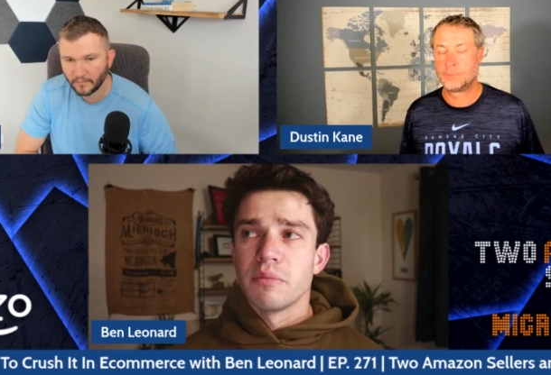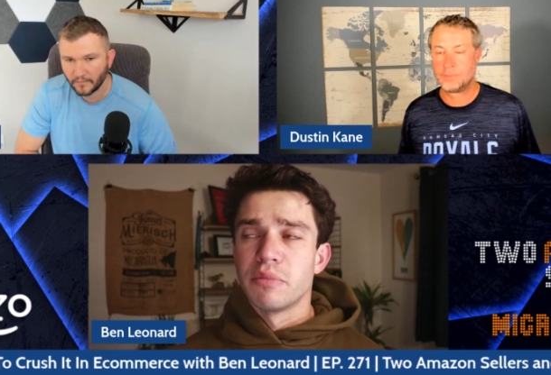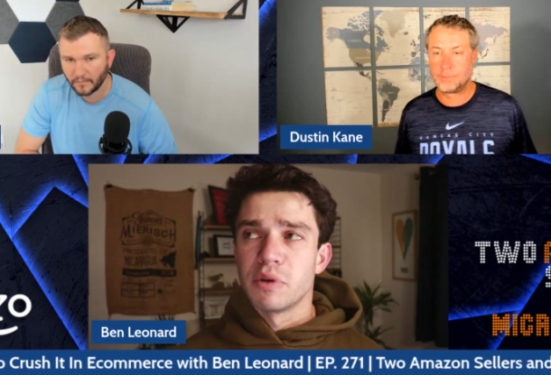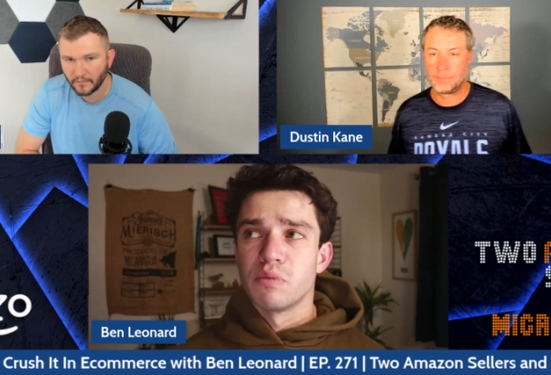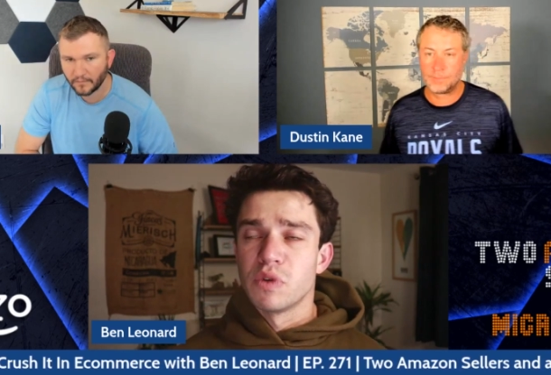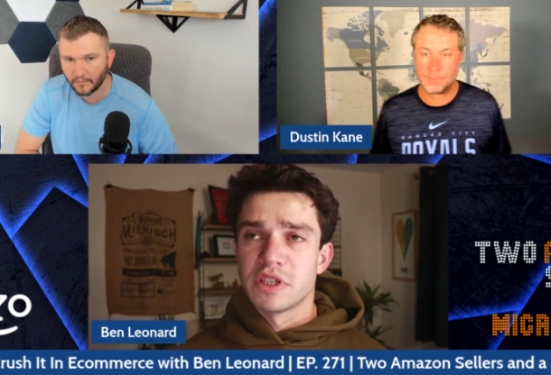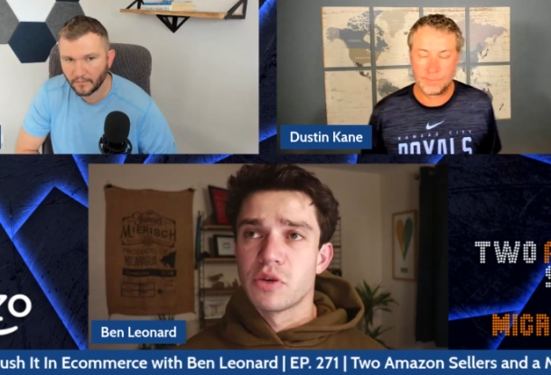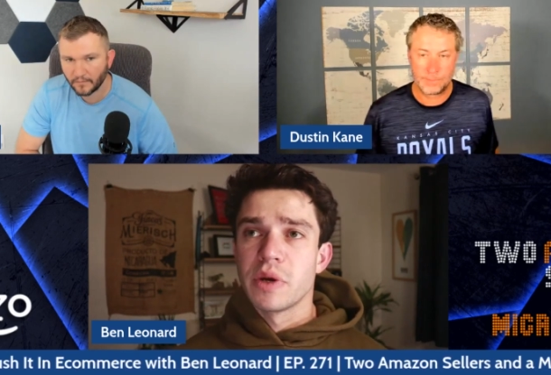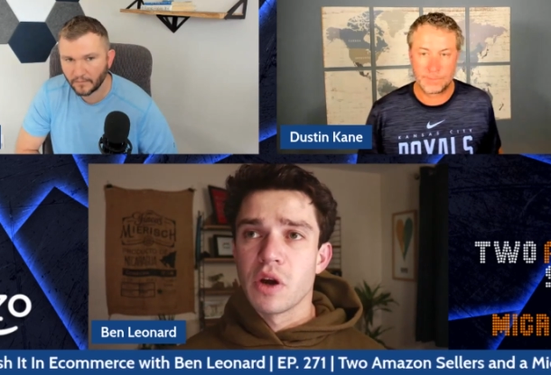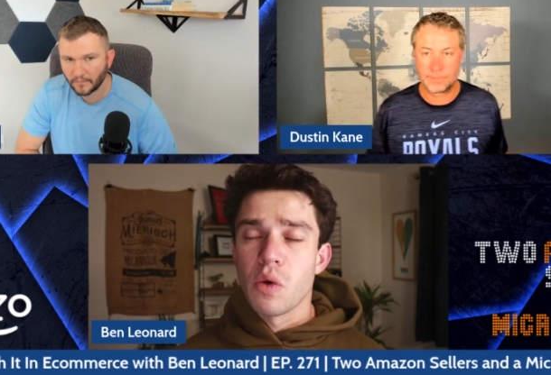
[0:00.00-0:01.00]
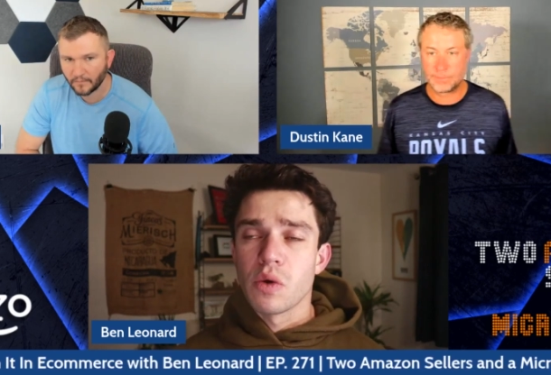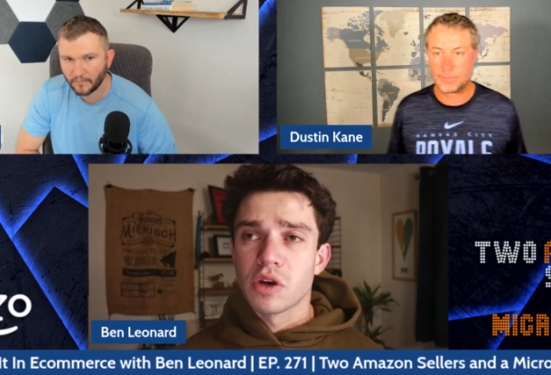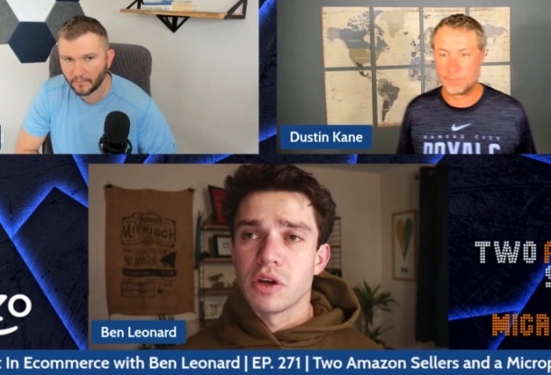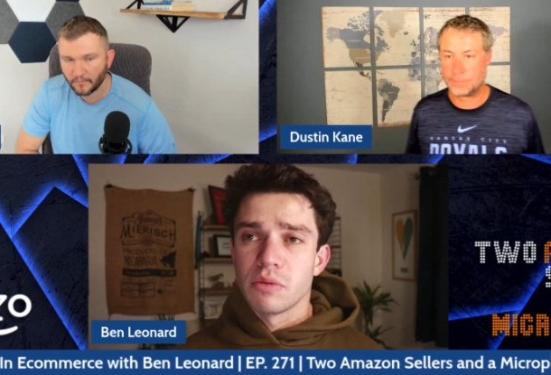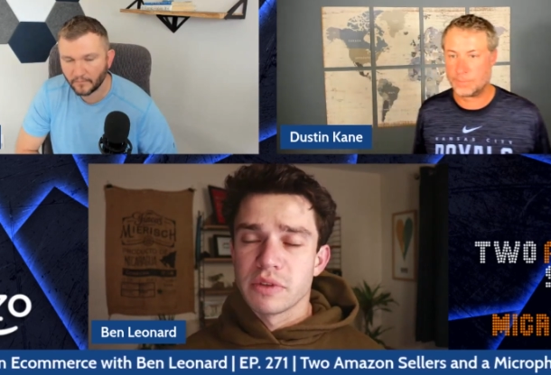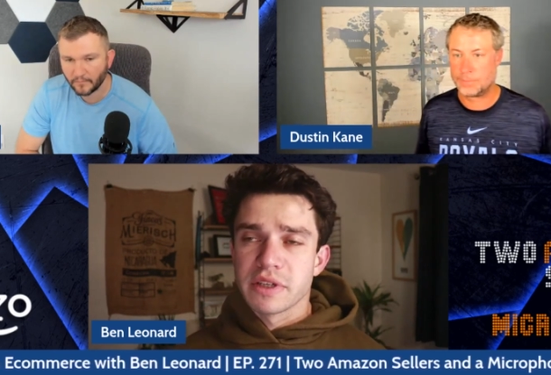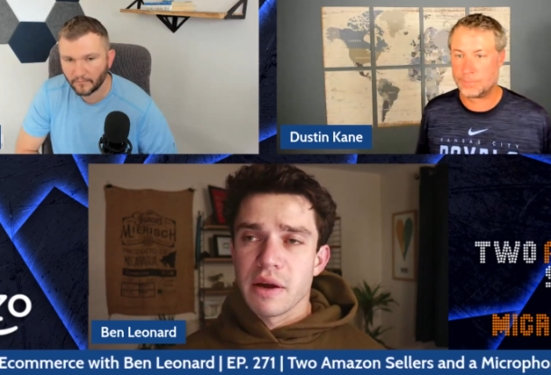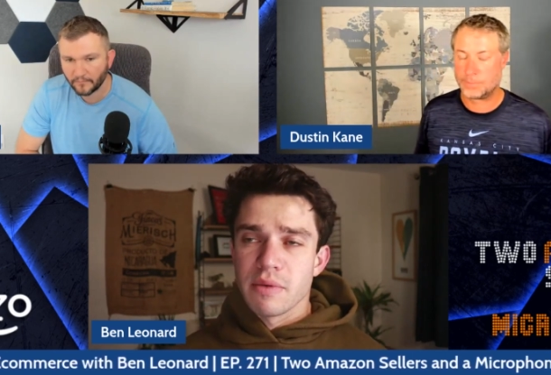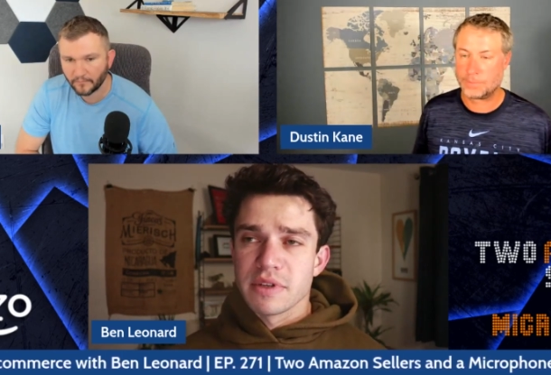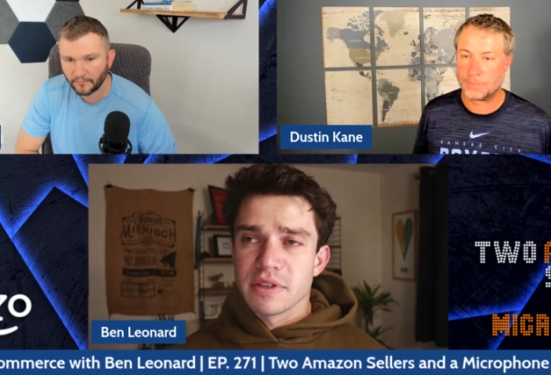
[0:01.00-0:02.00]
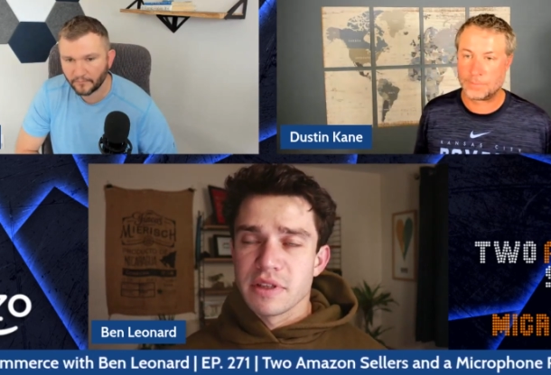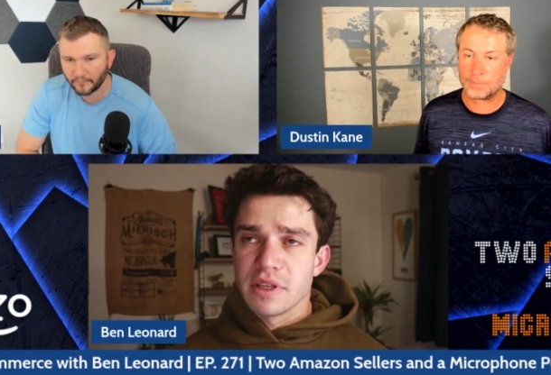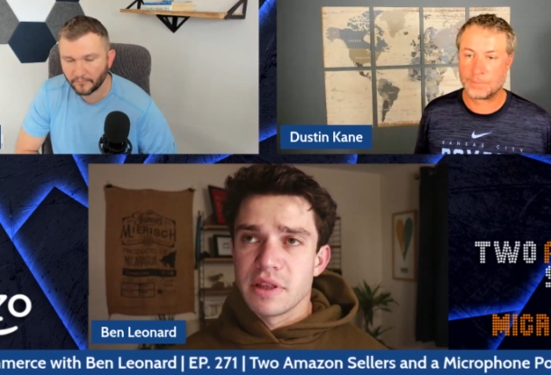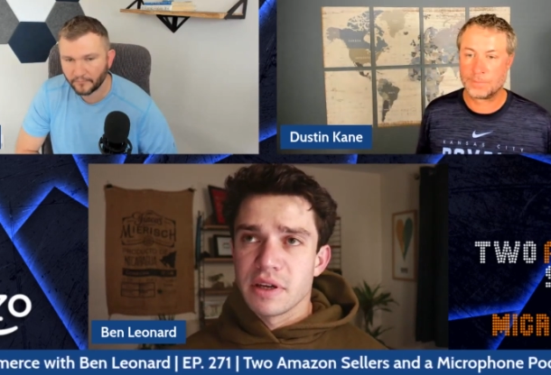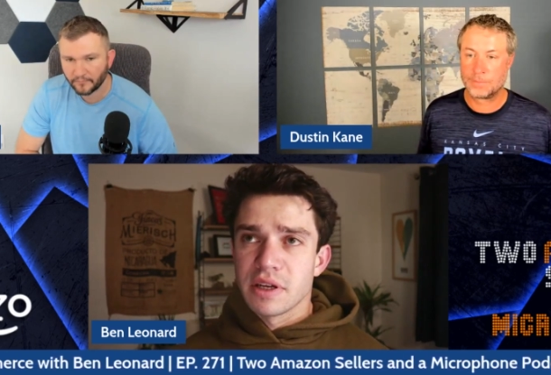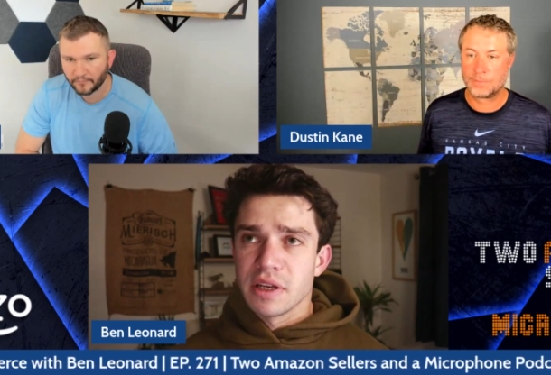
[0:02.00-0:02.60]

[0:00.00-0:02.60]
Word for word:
Speaker 1: but was doing a it was it was the, the,